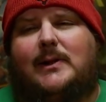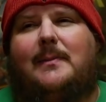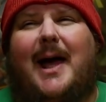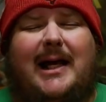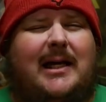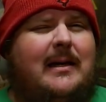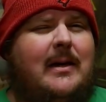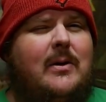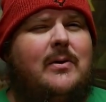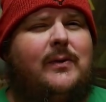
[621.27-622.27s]
which I'm not a
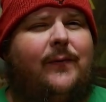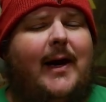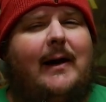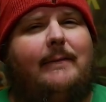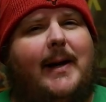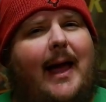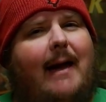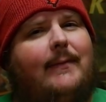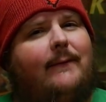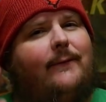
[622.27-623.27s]
huge fan of, but I
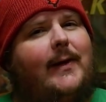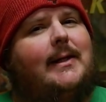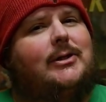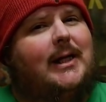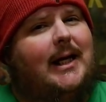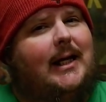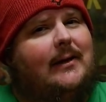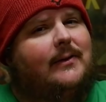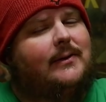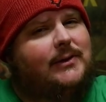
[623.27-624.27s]
haven't finished either.